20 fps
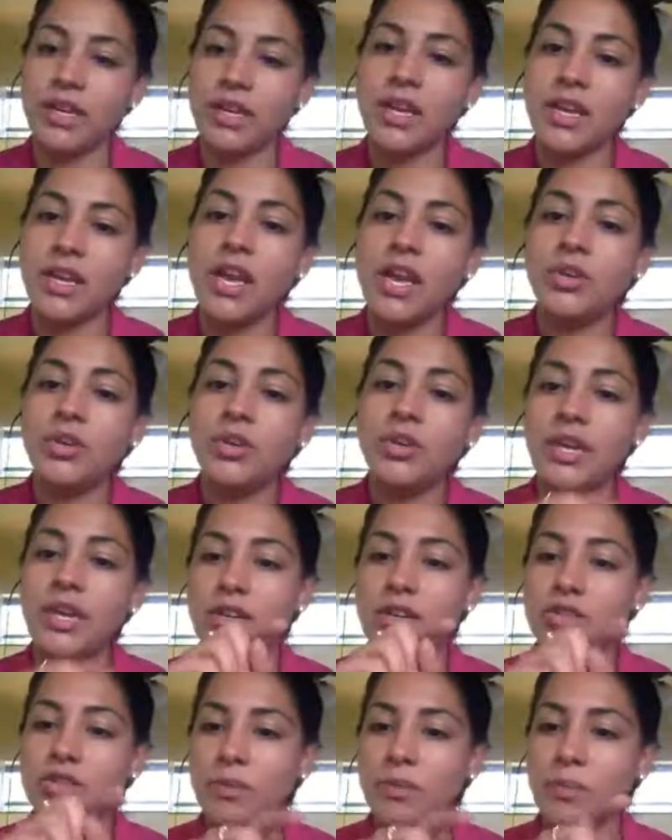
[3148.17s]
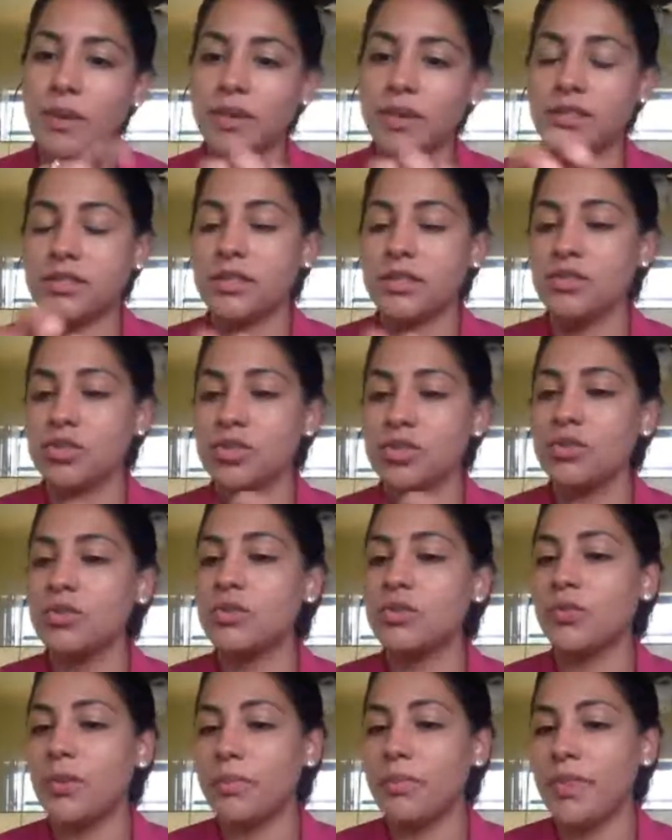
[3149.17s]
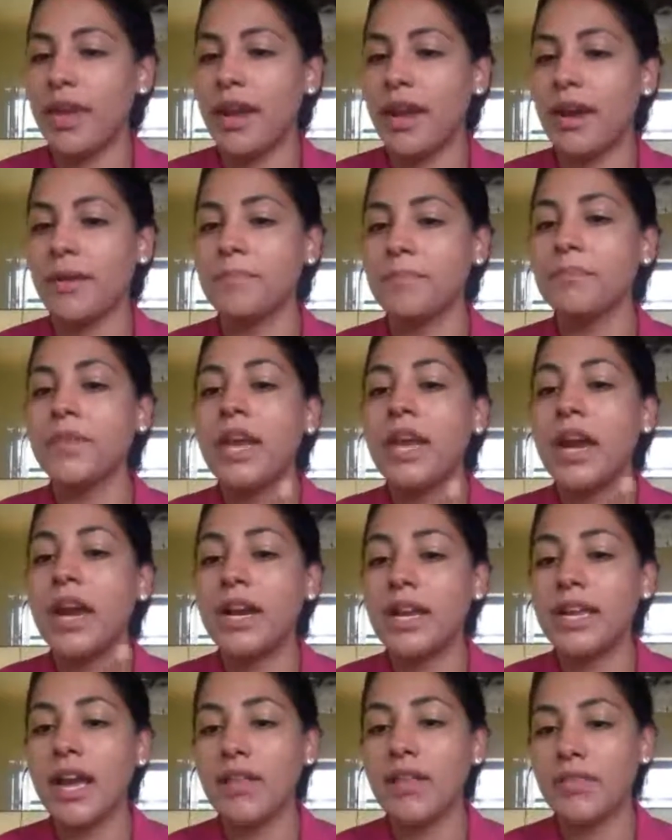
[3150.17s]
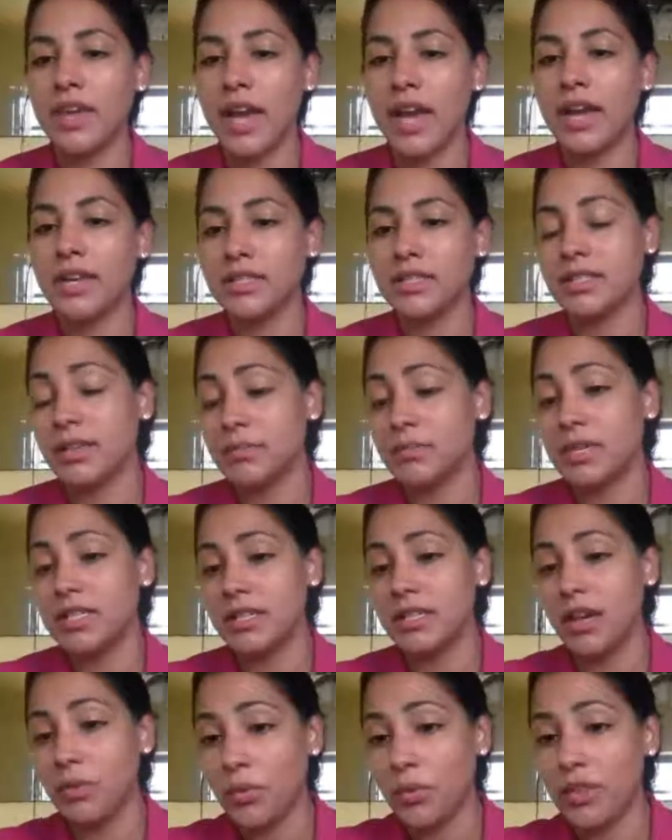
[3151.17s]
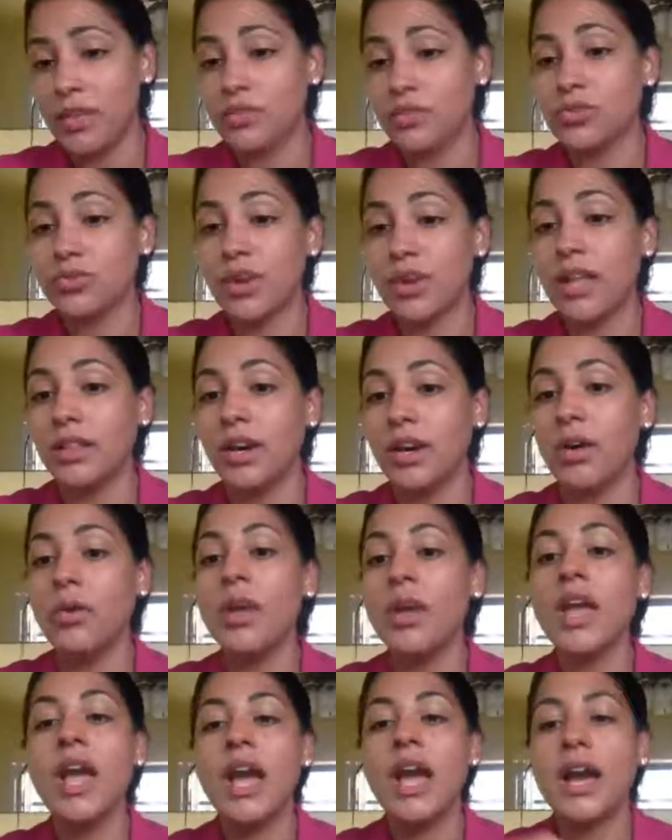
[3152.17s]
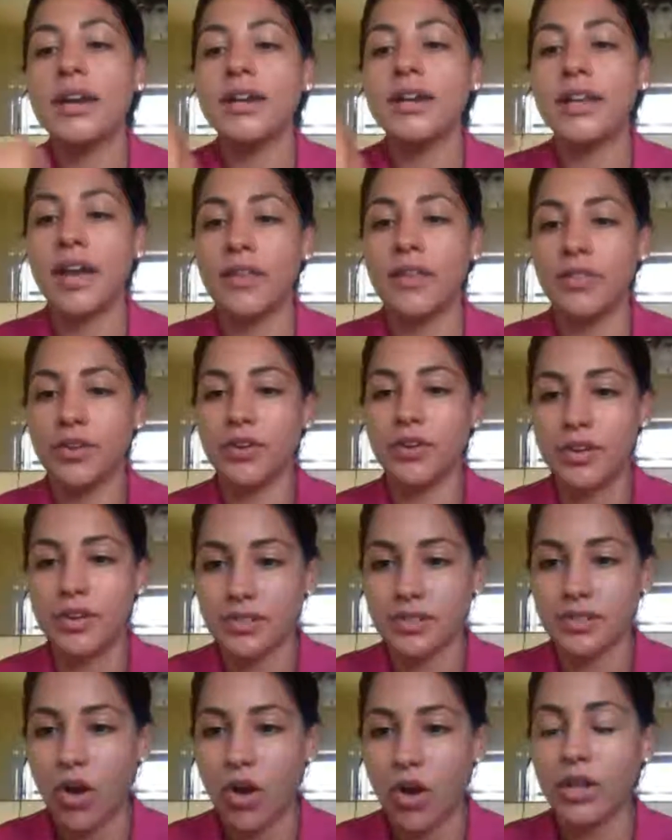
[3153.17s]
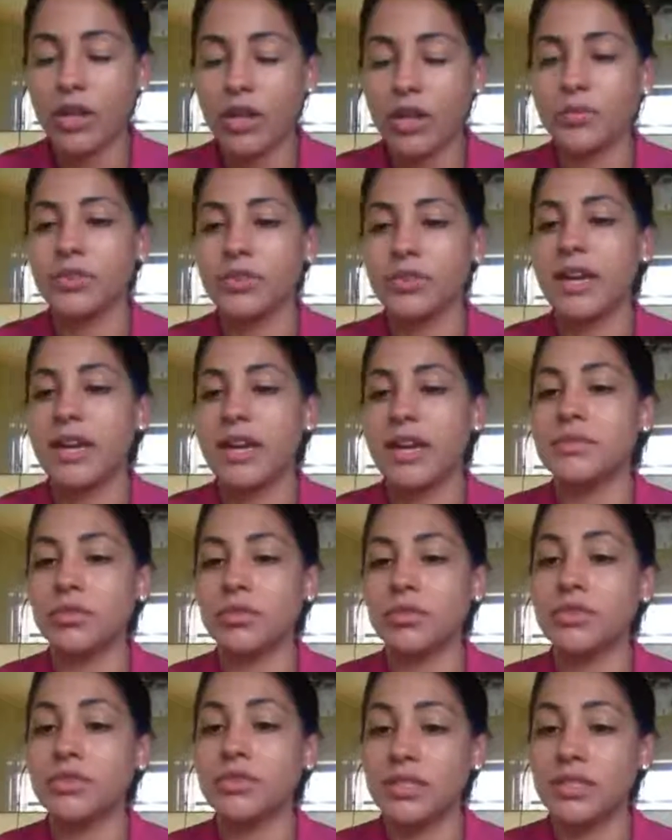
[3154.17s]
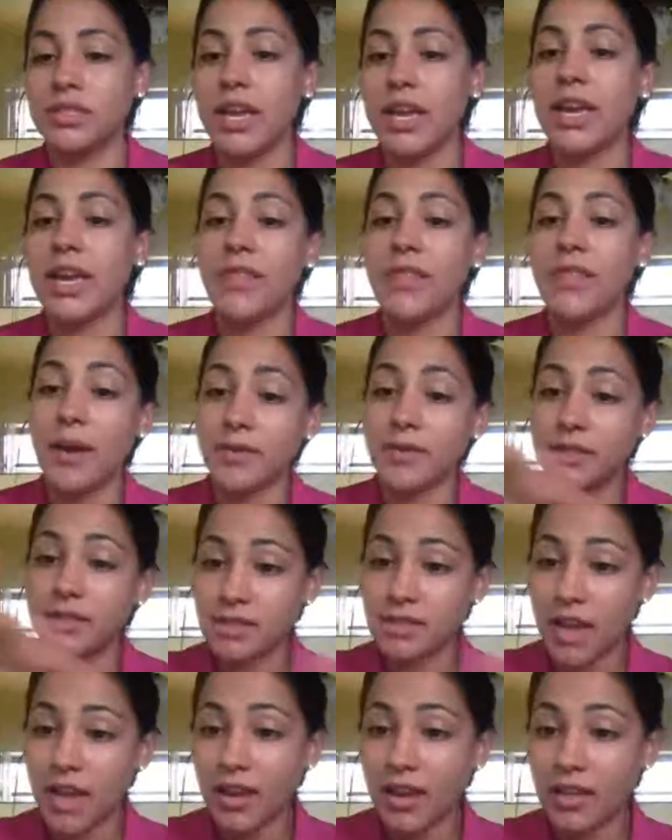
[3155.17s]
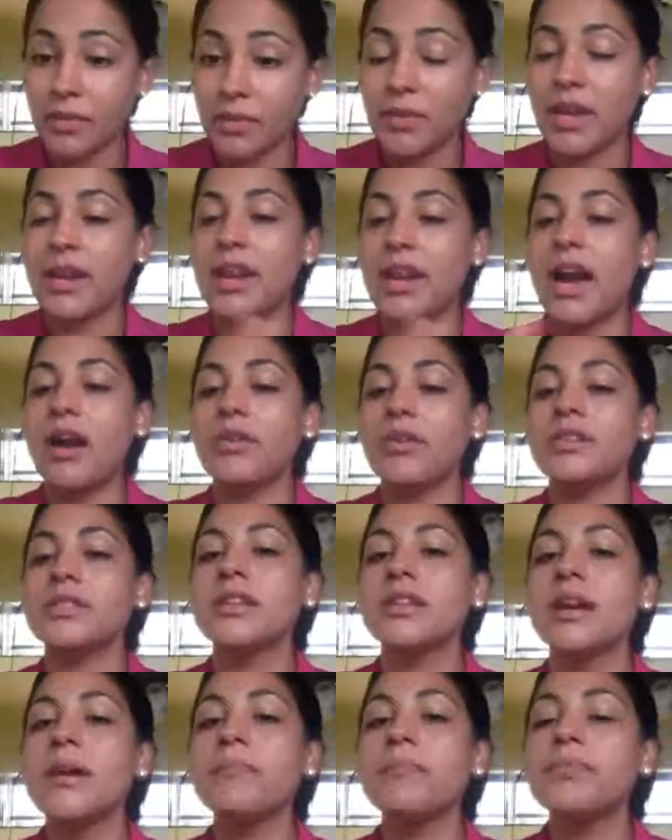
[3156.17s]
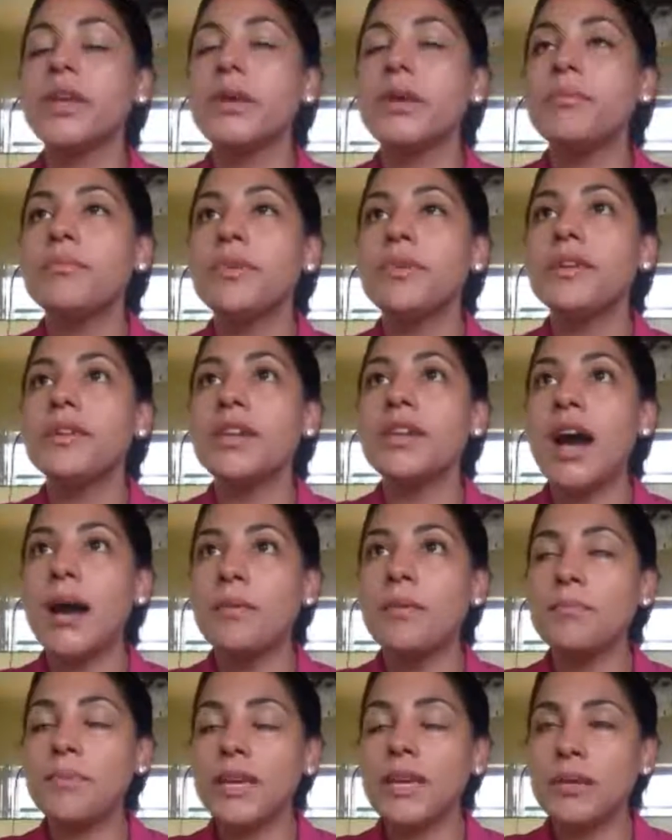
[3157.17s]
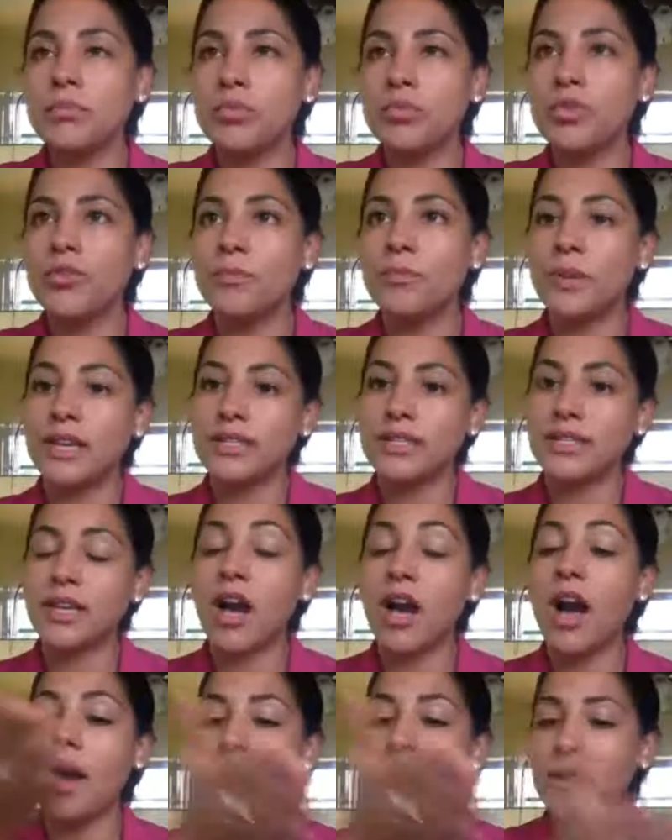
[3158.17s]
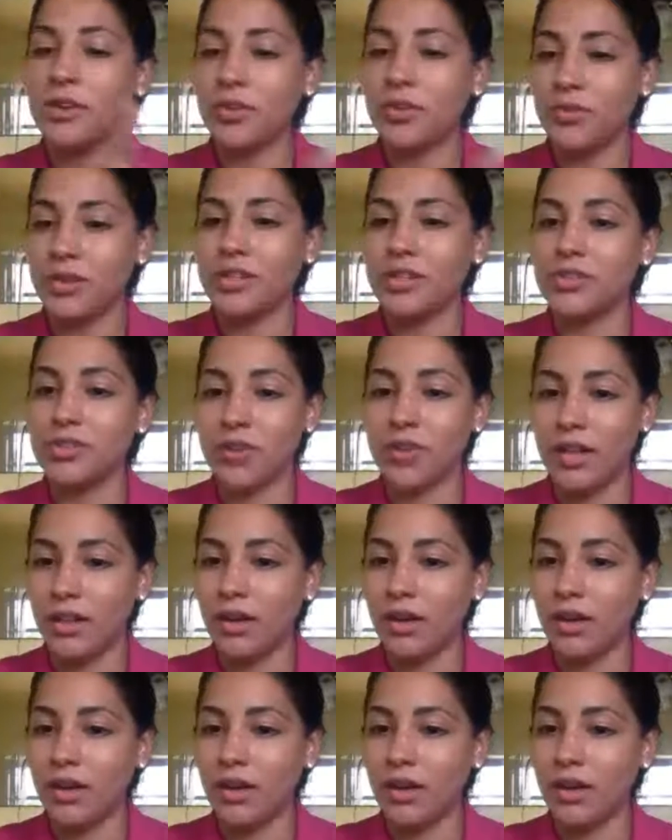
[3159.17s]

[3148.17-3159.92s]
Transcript: You can actually pick and choose from there, and again, the edits can be done within Trello, and again, it's all in real time, so it'll sync, and that document now is not being moved, but it's copied over to Trello.